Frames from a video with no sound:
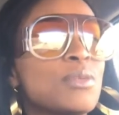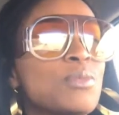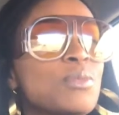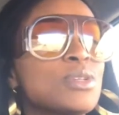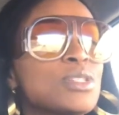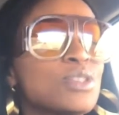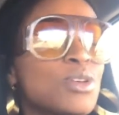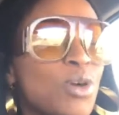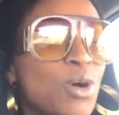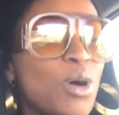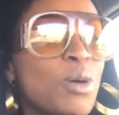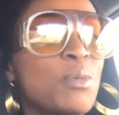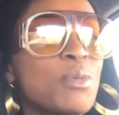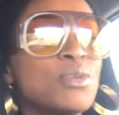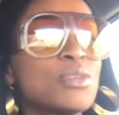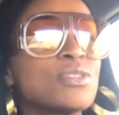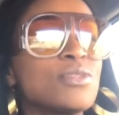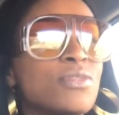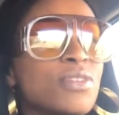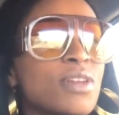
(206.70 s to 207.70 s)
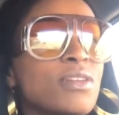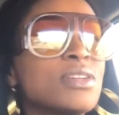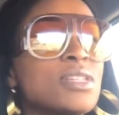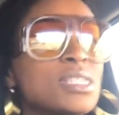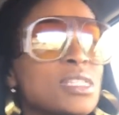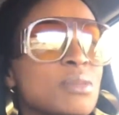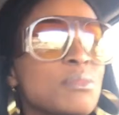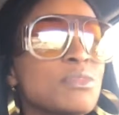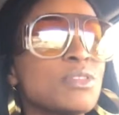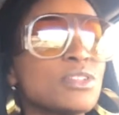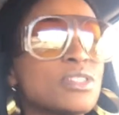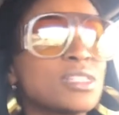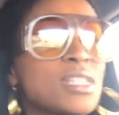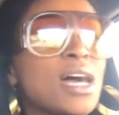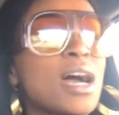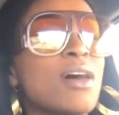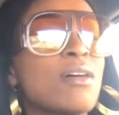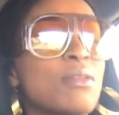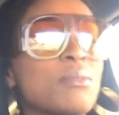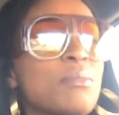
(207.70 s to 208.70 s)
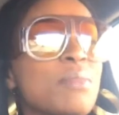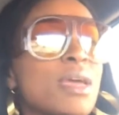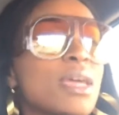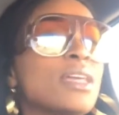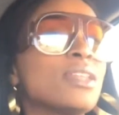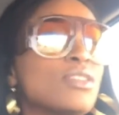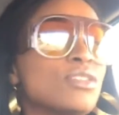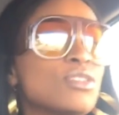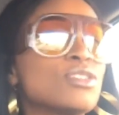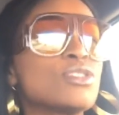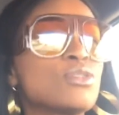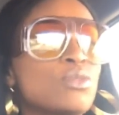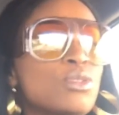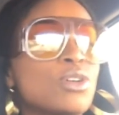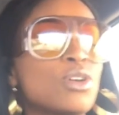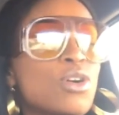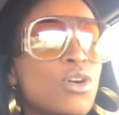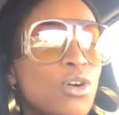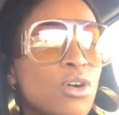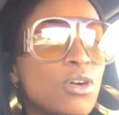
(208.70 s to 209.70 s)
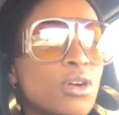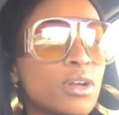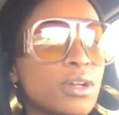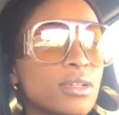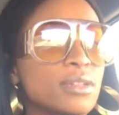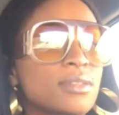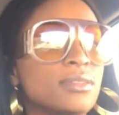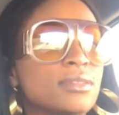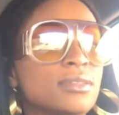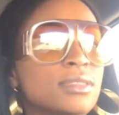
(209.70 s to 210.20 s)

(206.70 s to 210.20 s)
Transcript: was almost very similar to how the man looks on the card.